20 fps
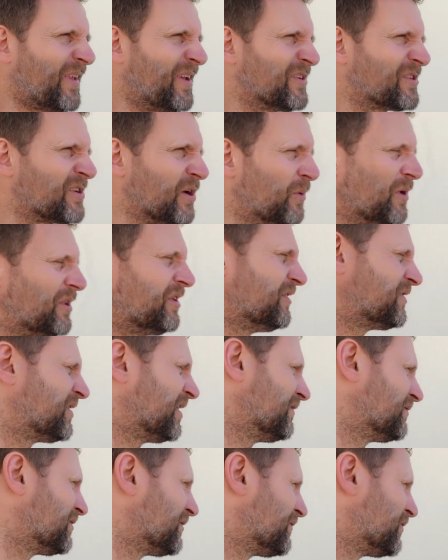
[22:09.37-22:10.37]
So, what do you
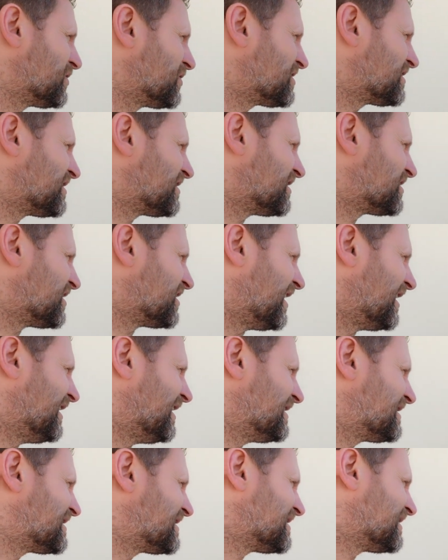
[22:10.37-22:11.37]
think of the first
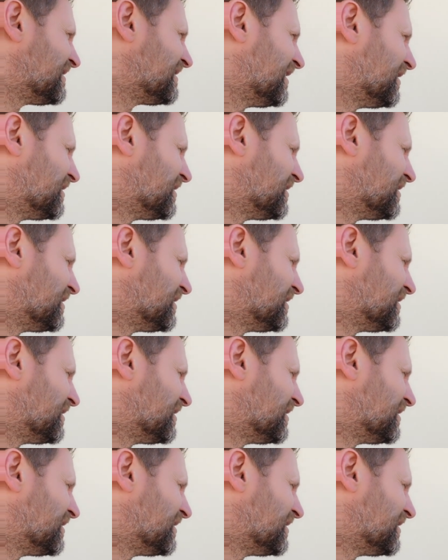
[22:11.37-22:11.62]
sightings?